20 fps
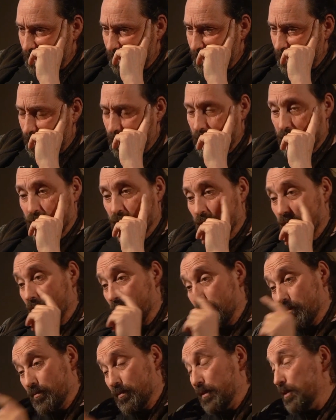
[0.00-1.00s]
I had a
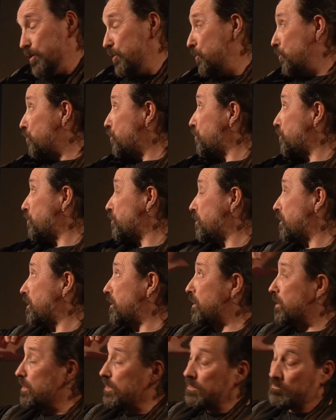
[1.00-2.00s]
drawing of Lugh
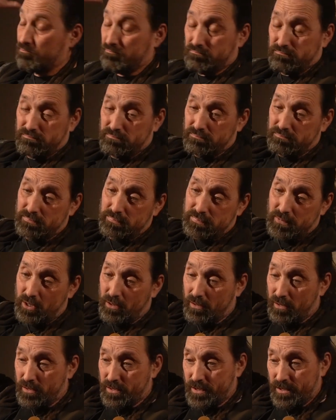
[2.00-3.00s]
on a
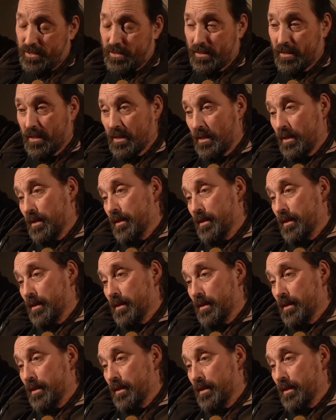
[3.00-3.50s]
horse,